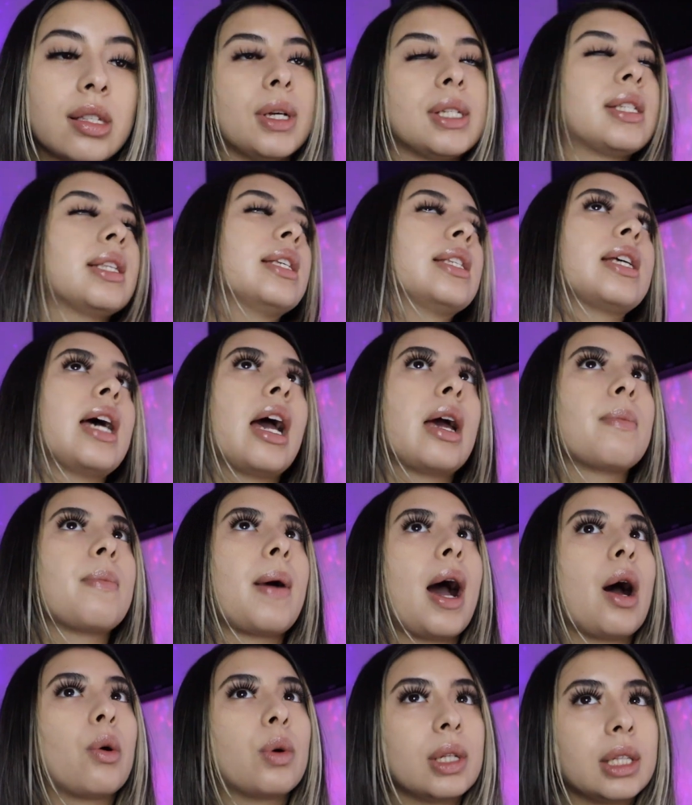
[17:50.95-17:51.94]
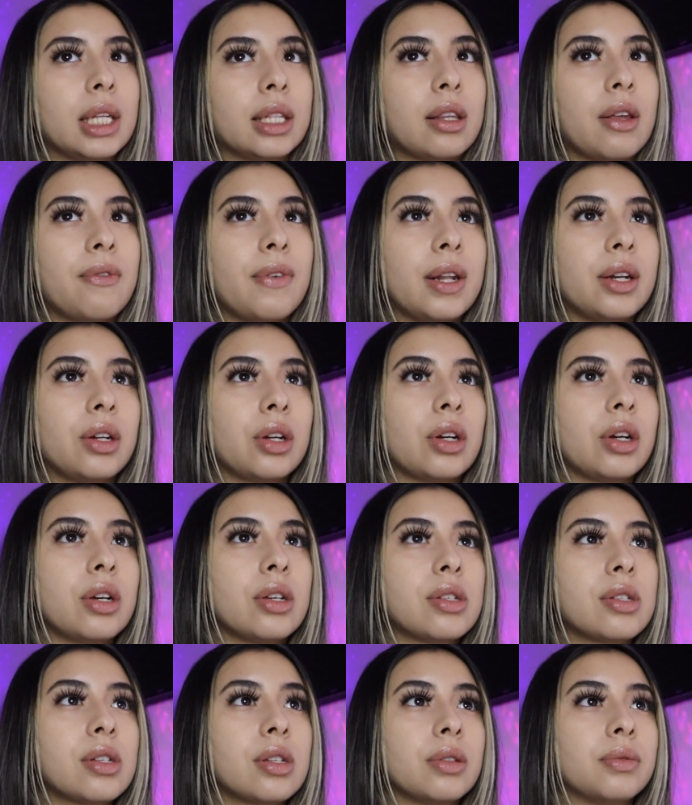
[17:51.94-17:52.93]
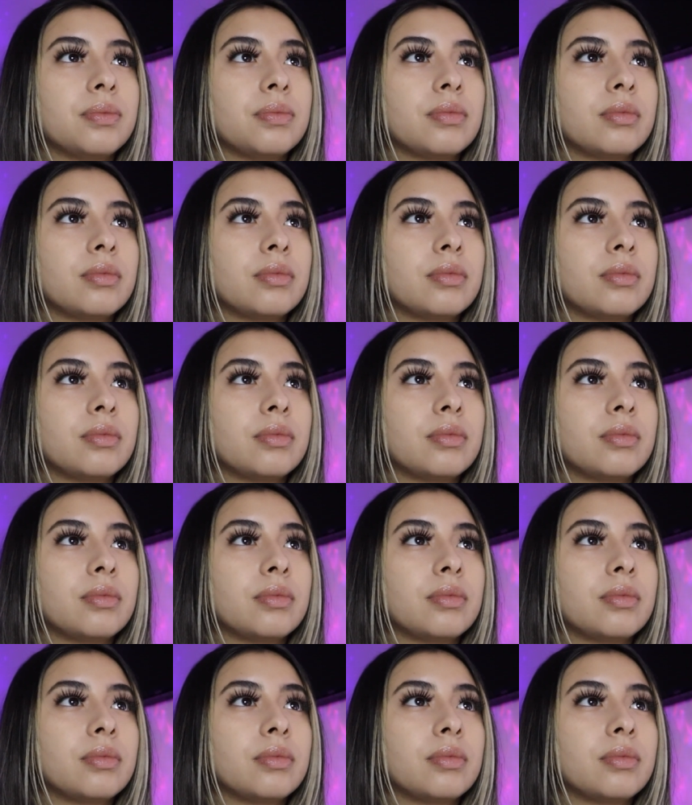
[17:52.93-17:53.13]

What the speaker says: Most of the time I would let the vendors